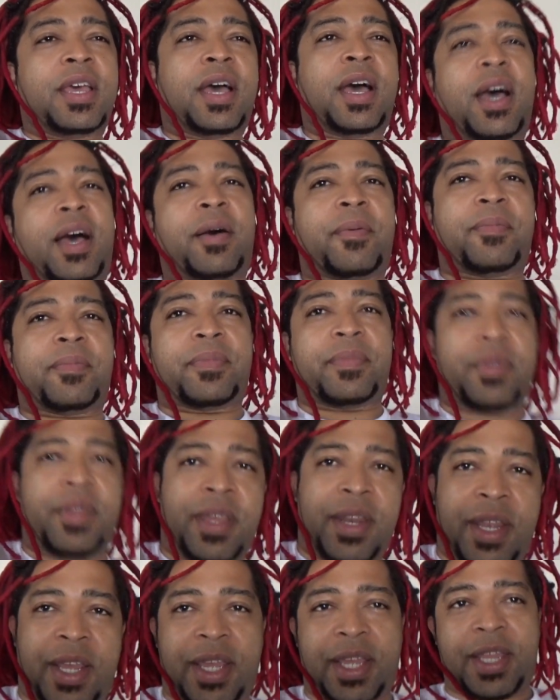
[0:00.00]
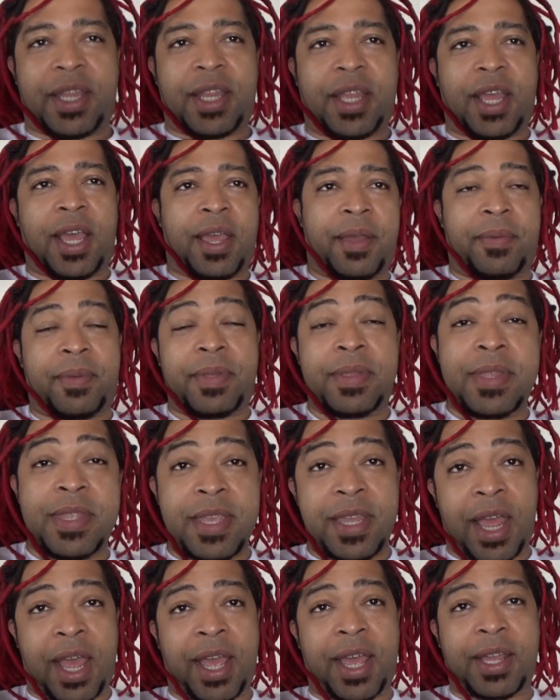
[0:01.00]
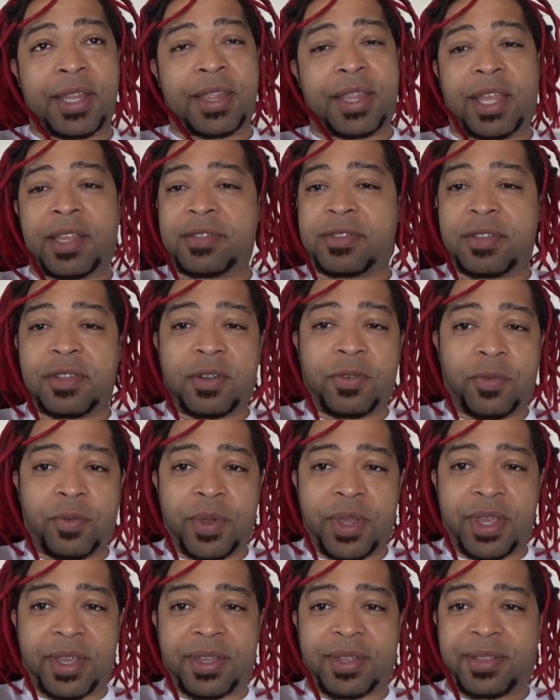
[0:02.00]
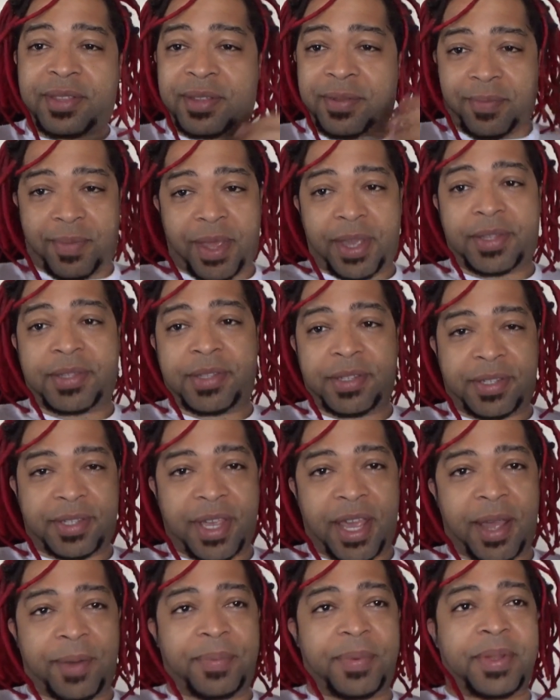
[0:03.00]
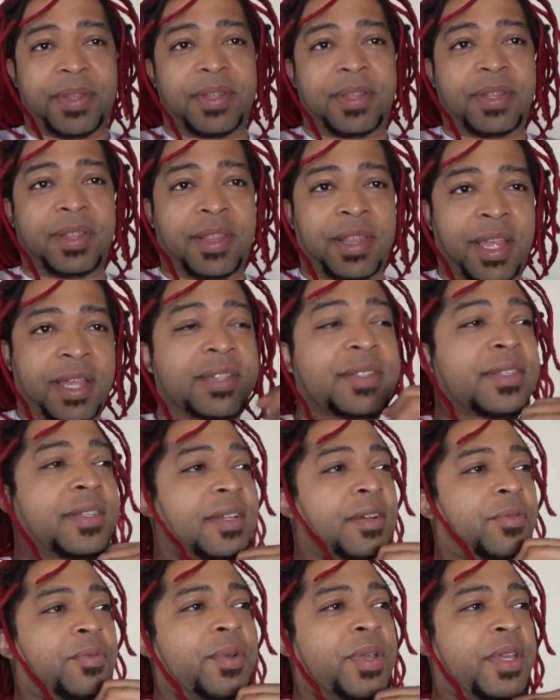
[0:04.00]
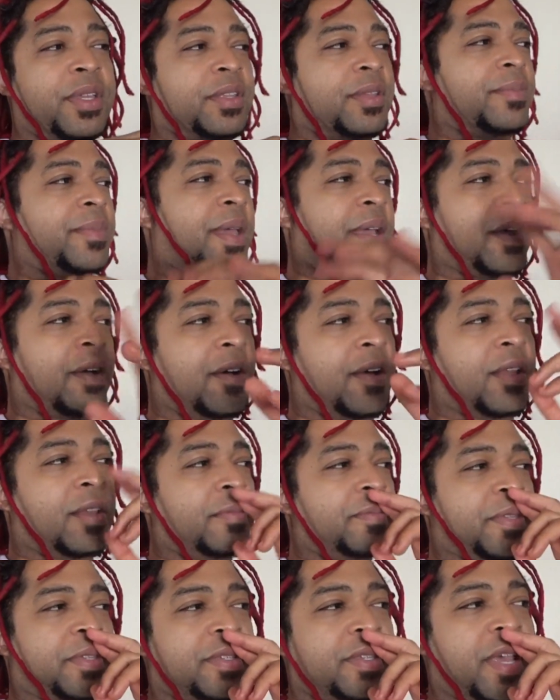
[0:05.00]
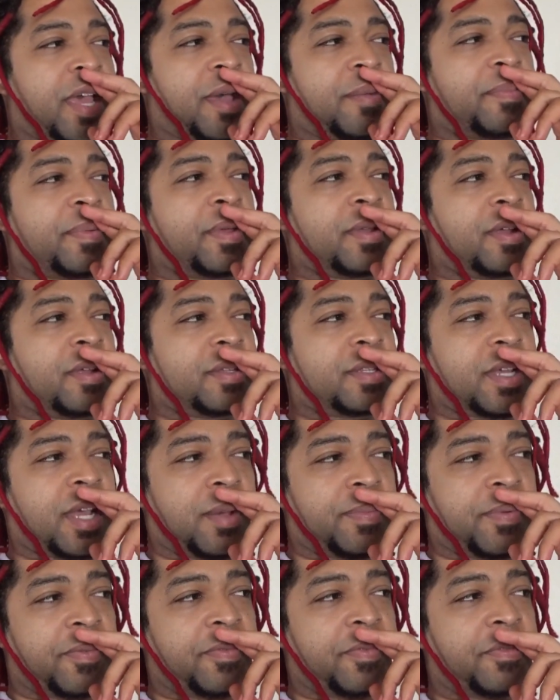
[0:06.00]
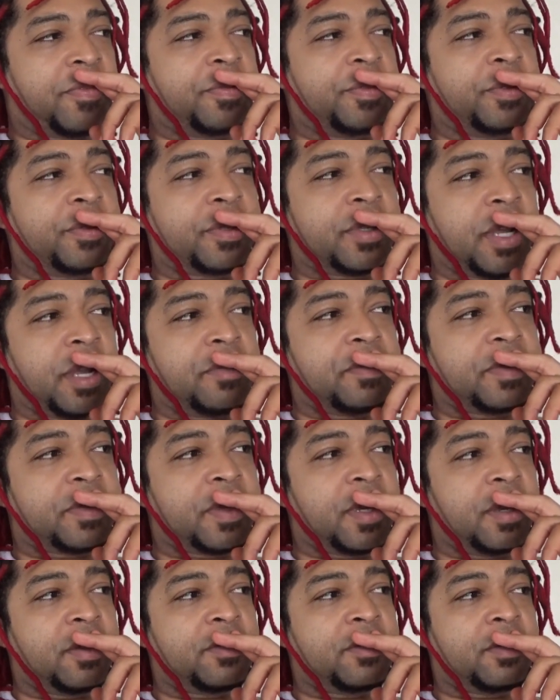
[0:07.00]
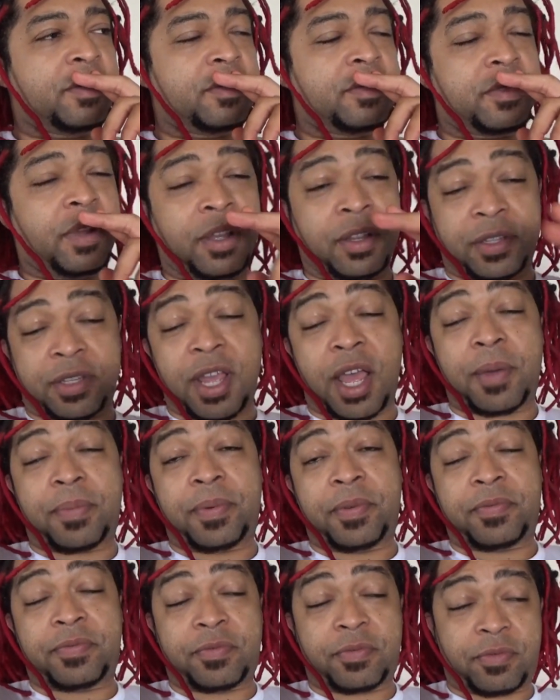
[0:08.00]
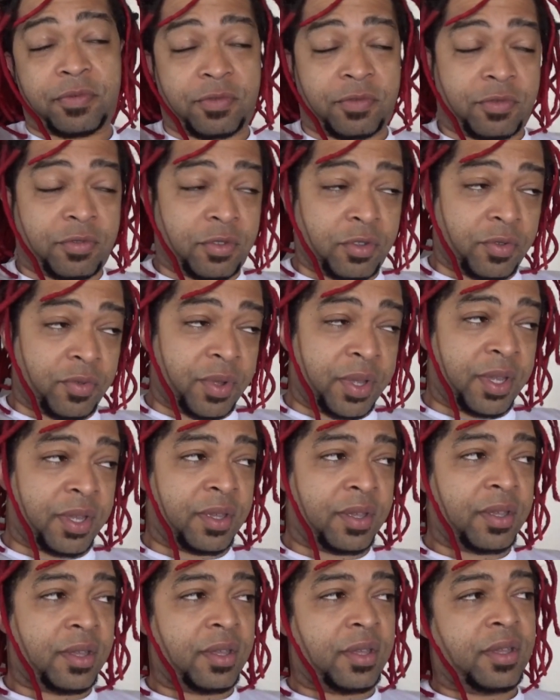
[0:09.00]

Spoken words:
And then I had less than a week to make this happen. Less than a week to make all of this happen, on top of a full-time schedule, on top of doing